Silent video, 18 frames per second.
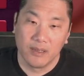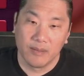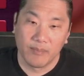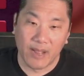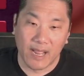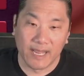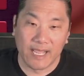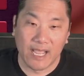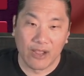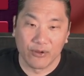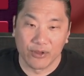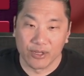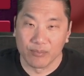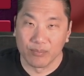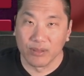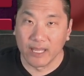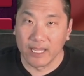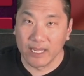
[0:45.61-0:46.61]
Pai-Gow you
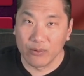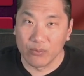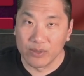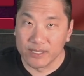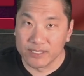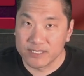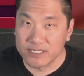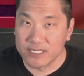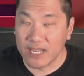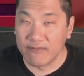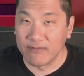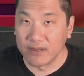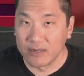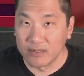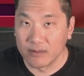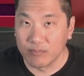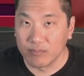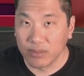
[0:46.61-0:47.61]
can play with
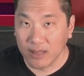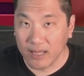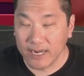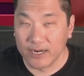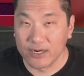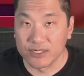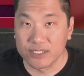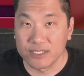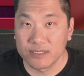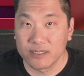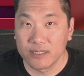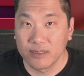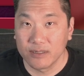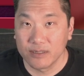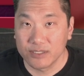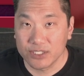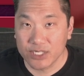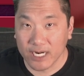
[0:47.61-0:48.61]
7 players.
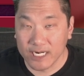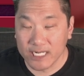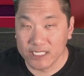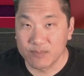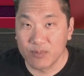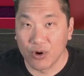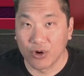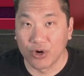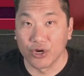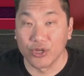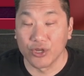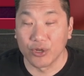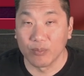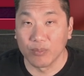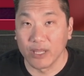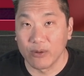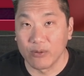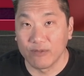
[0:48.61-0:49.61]
Chinese poker you
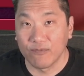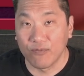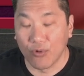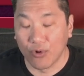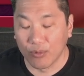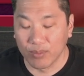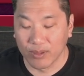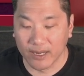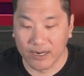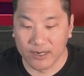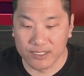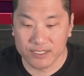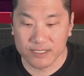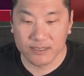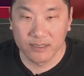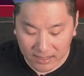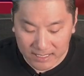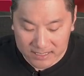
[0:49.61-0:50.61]
can play with 4
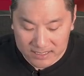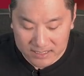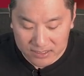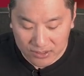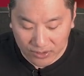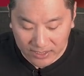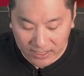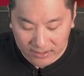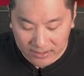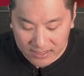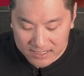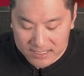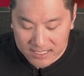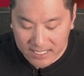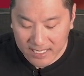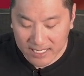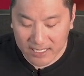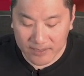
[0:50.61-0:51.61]
players. Let's look at this
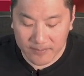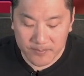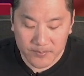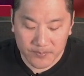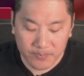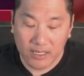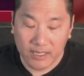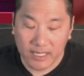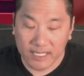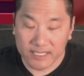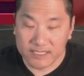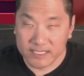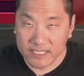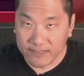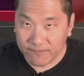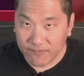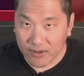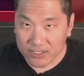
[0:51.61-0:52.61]
hand. It
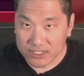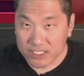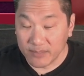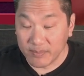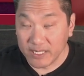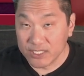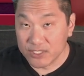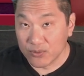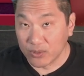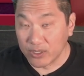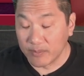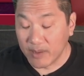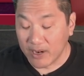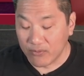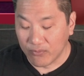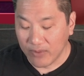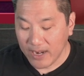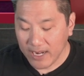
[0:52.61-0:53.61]
defaults to being sorted
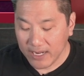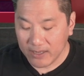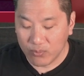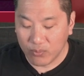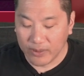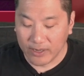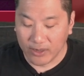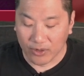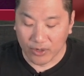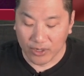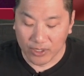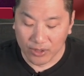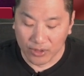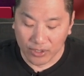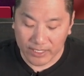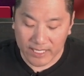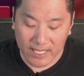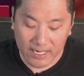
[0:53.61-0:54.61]
by rank. We are going to
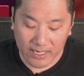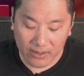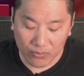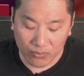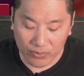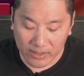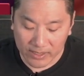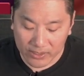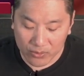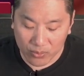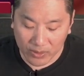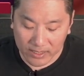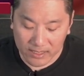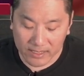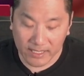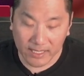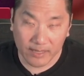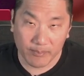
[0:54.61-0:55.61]
look at it really
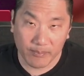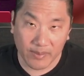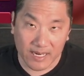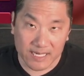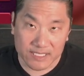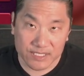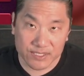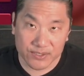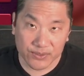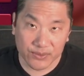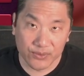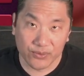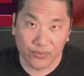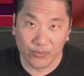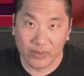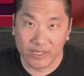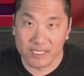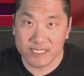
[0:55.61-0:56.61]
quickly by suit.
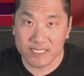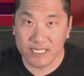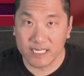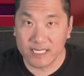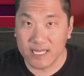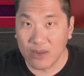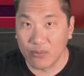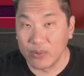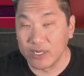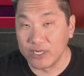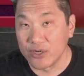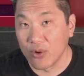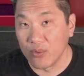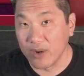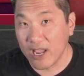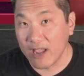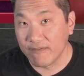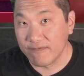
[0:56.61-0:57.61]
We see that we
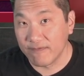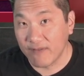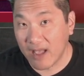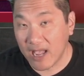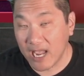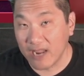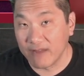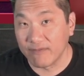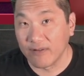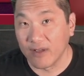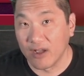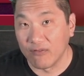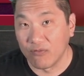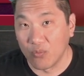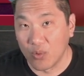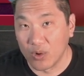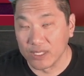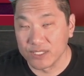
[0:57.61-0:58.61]
don't have 5 of
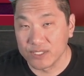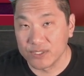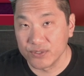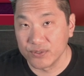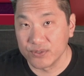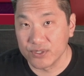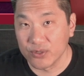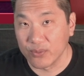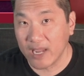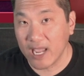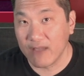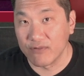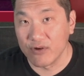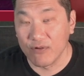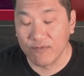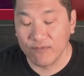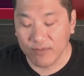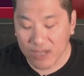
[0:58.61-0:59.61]
one suit, so we have
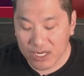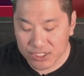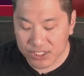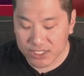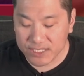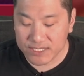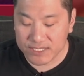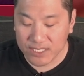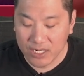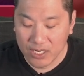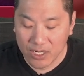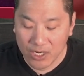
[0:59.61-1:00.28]
no flushes.